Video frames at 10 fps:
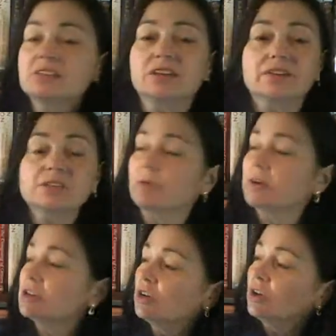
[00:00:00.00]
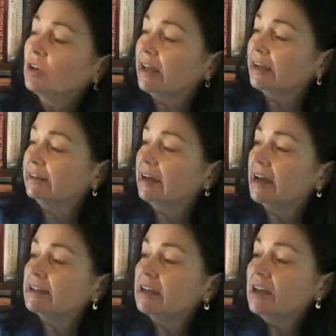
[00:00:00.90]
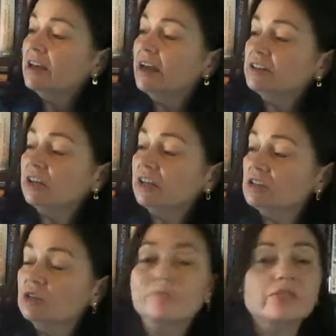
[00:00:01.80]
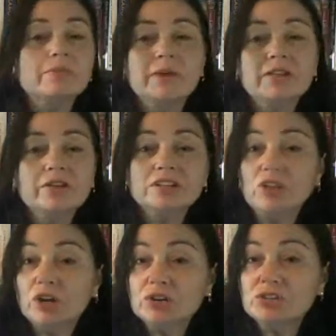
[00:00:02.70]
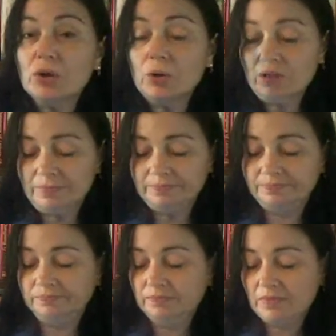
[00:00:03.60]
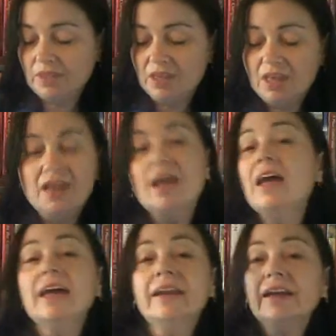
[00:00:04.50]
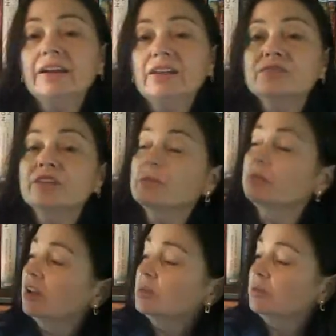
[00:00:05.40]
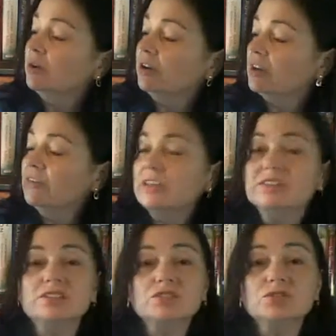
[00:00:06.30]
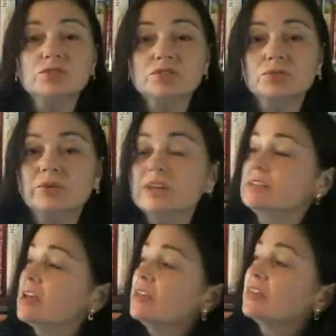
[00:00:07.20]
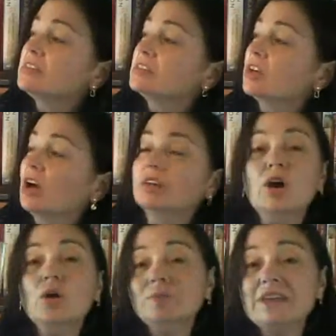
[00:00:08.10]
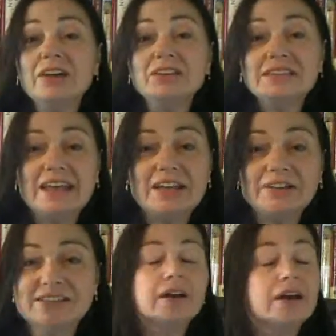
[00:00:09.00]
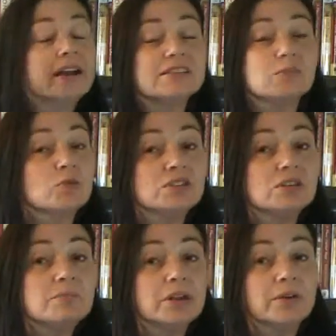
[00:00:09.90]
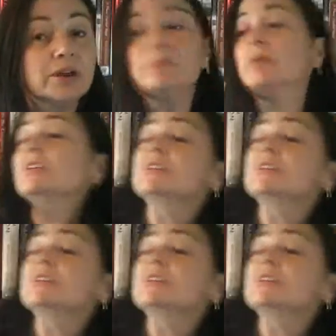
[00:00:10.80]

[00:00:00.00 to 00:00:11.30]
that are inspirational. I got uh, Chicken Soup for the Mother and Daughter Soul. And I got another Philip Gulley book of his short stories. This is called Hometown Tales. I got some Christian middle grade books.